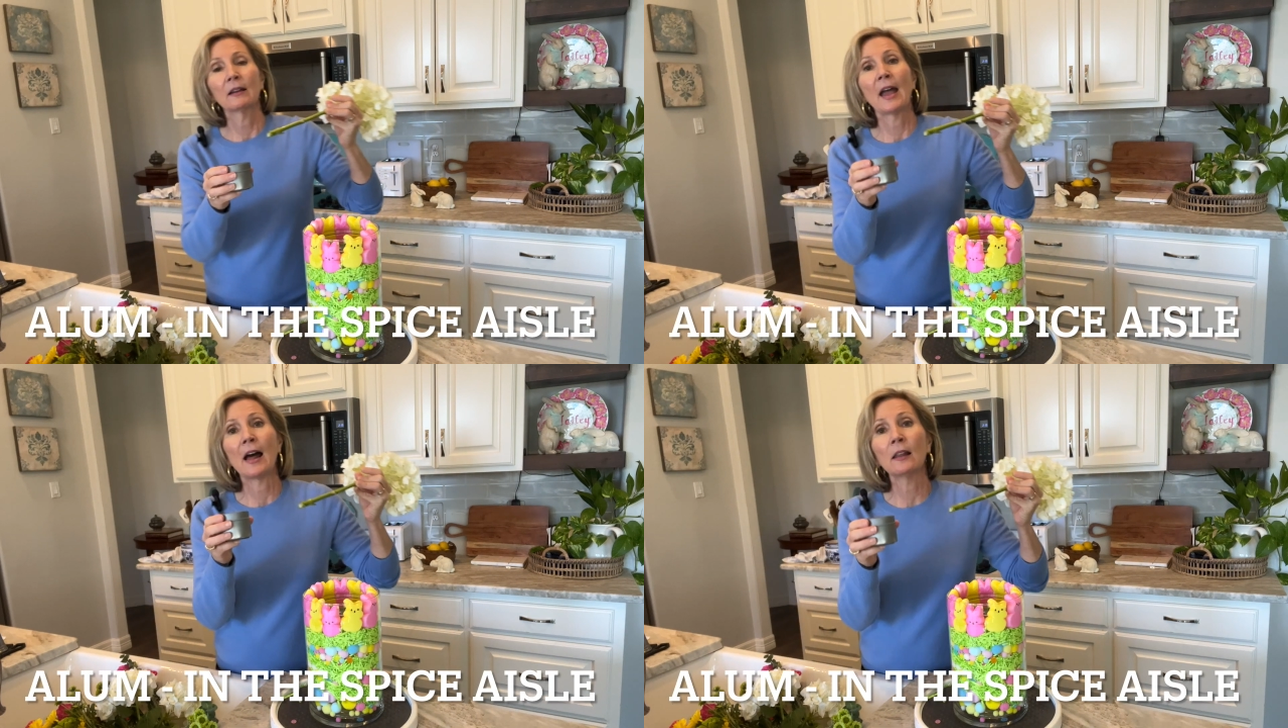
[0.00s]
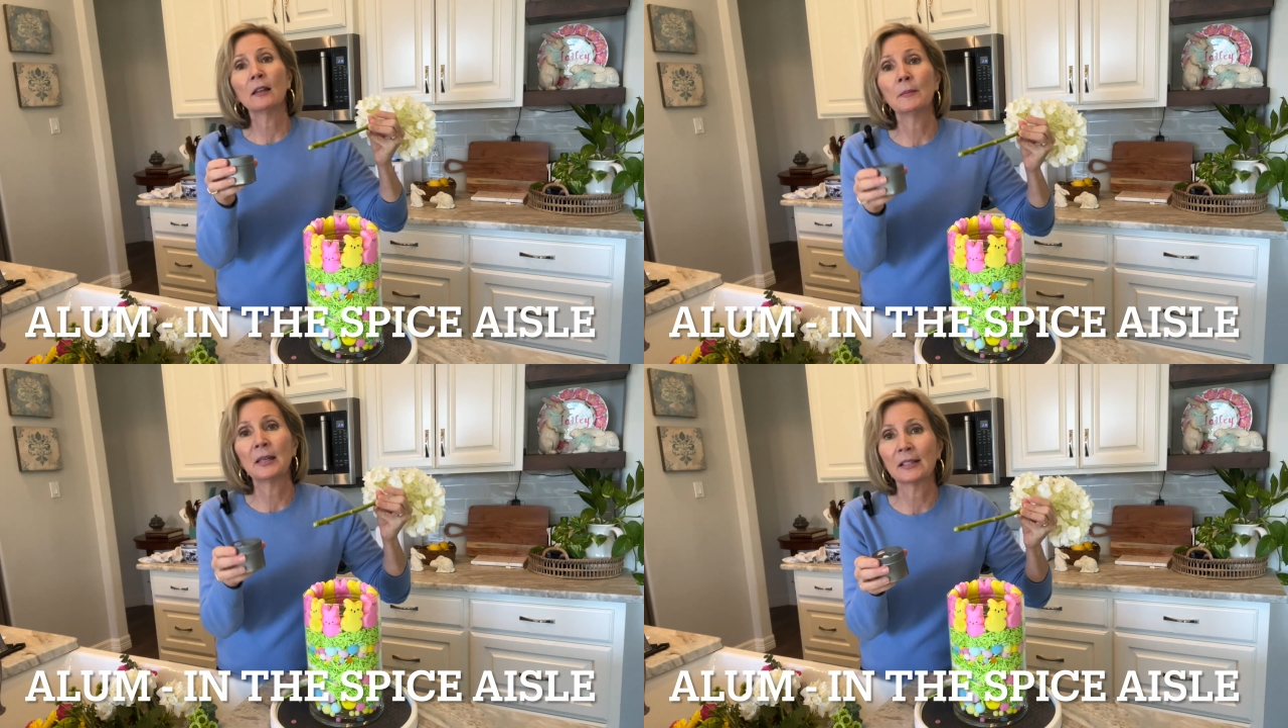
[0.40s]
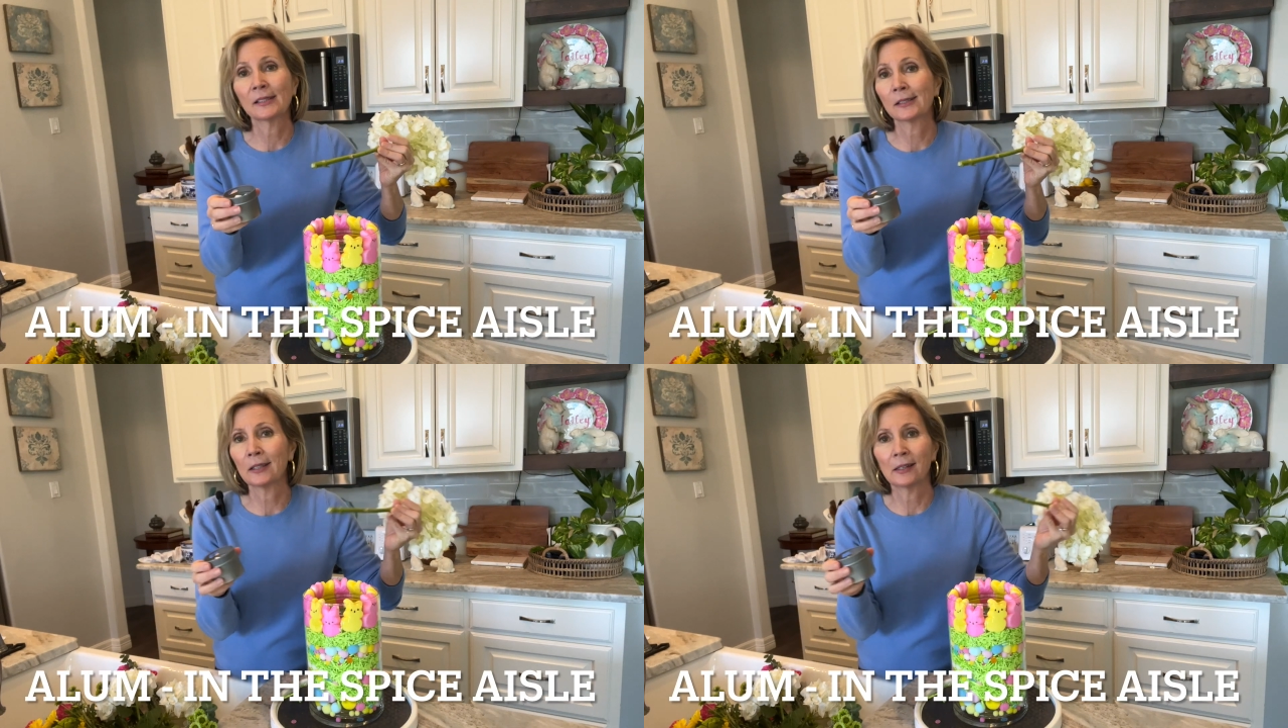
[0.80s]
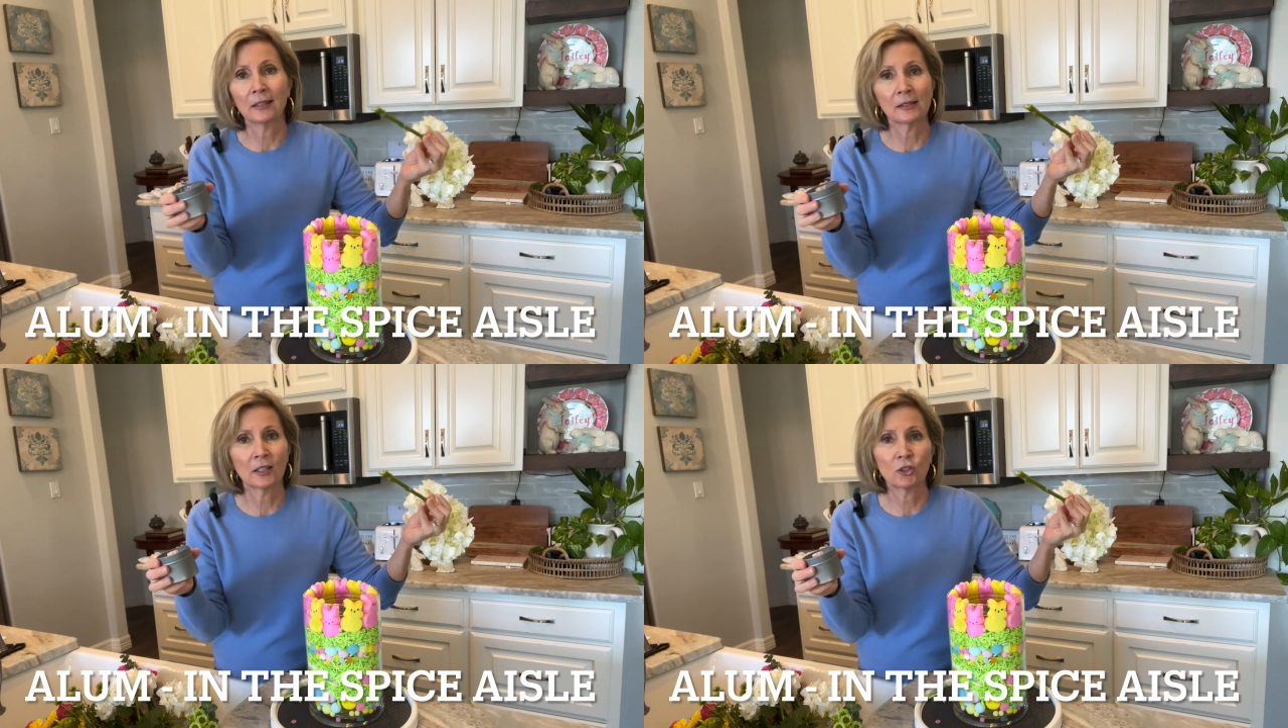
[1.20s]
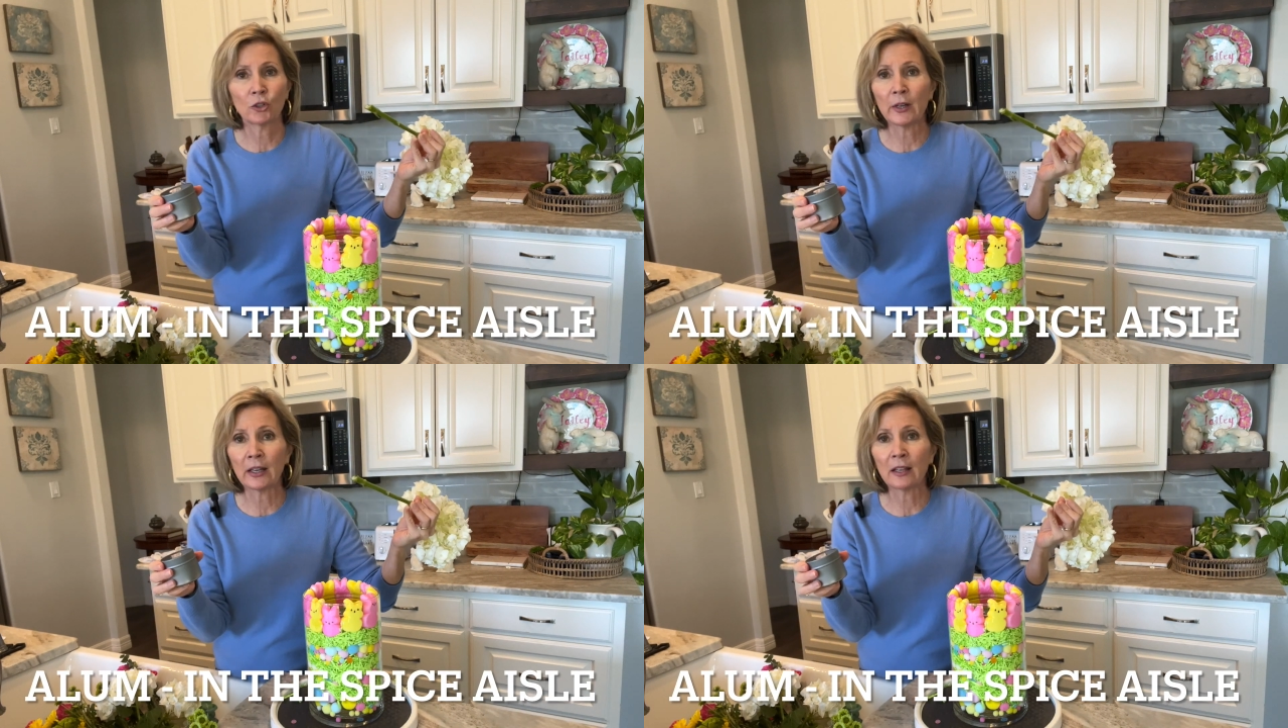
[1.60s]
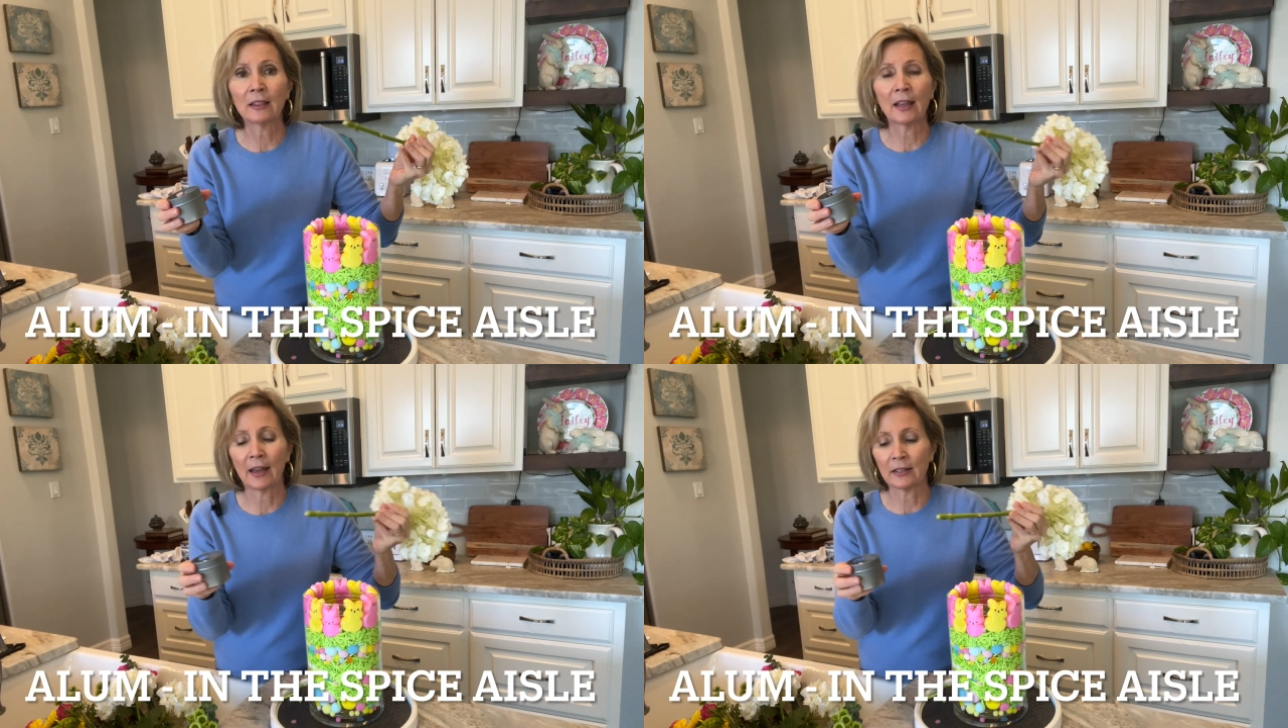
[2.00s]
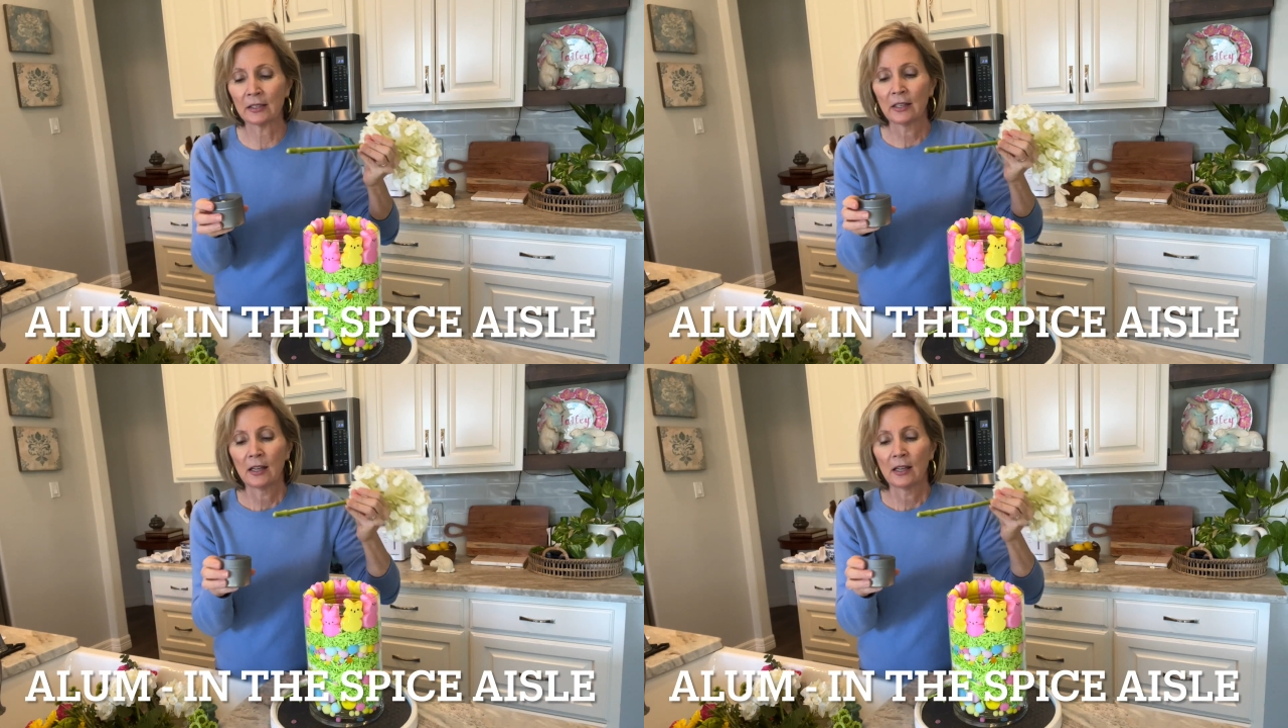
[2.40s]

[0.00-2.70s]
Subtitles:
alum is a trick that